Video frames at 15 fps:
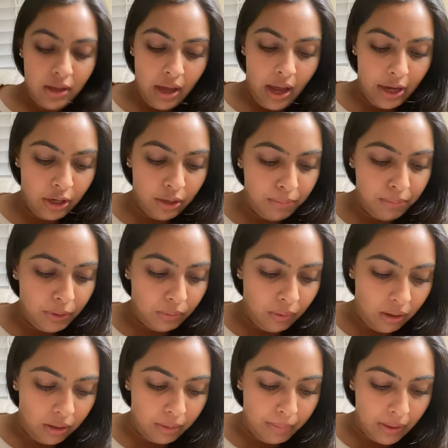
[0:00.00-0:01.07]
I could be
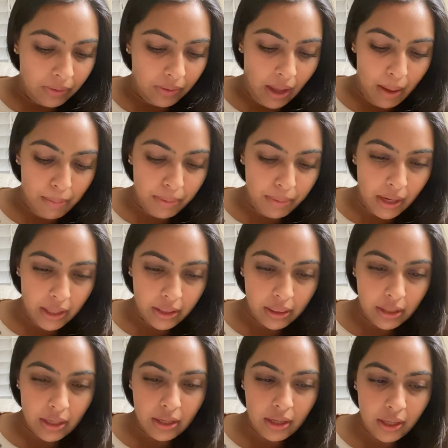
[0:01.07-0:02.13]
wrong about that, but I
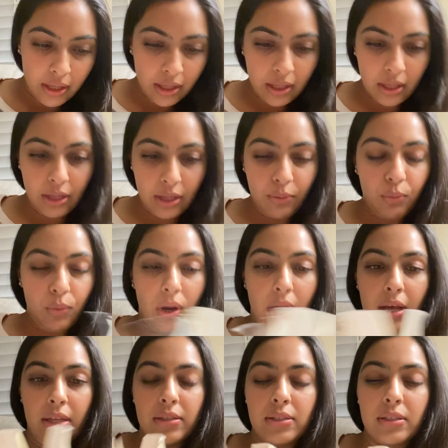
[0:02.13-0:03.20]
think he
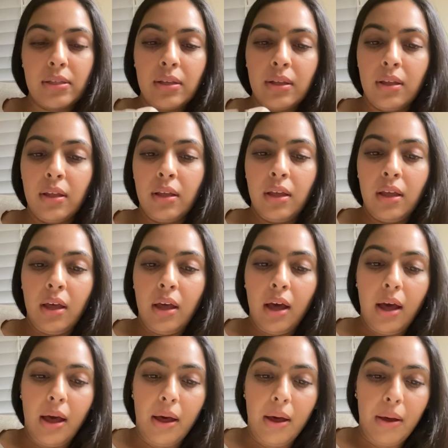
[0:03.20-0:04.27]
was
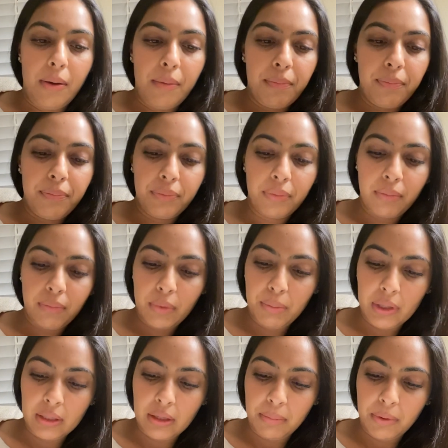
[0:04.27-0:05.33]

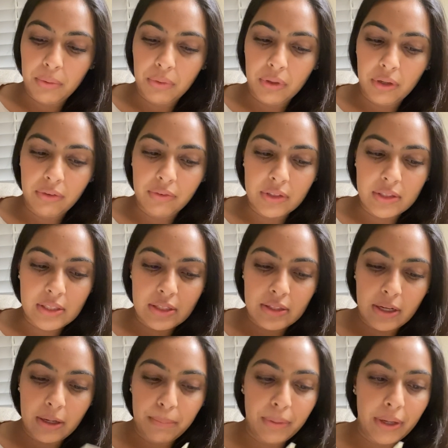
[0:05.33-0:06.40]
picked up. I wonder if it says
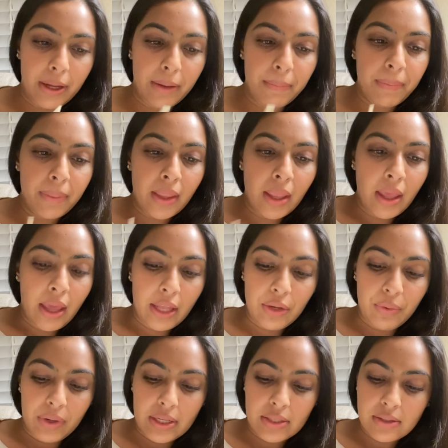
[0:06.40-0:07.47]
here, but
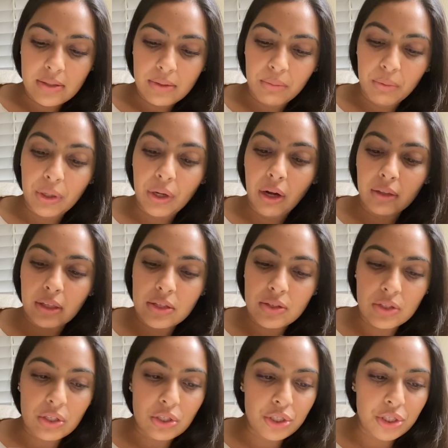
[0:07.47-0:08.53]
anyways,
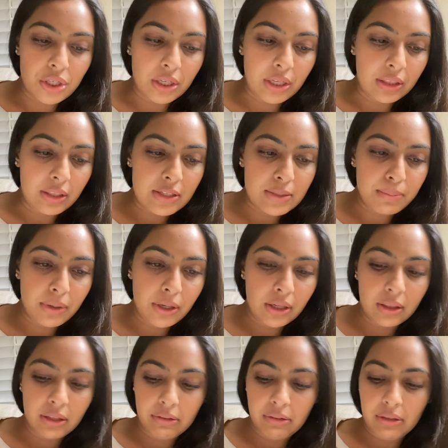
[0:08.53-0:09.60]
regardless, you should get this
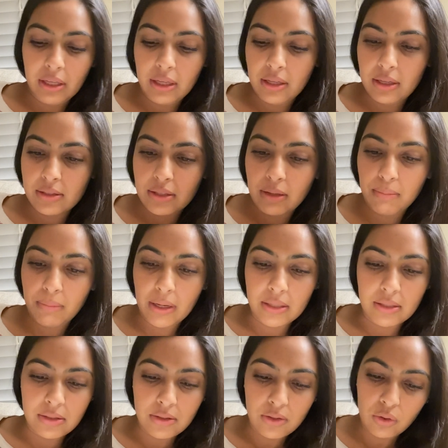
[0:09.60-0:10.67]
book. The link is in my
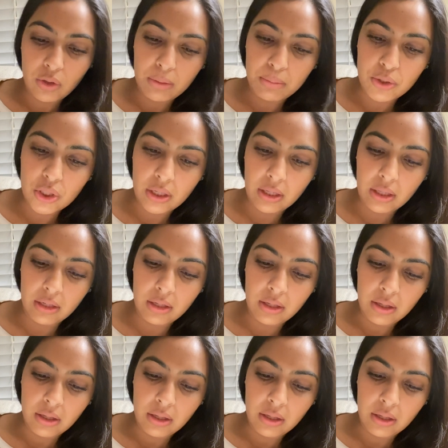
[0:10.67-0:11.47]
description.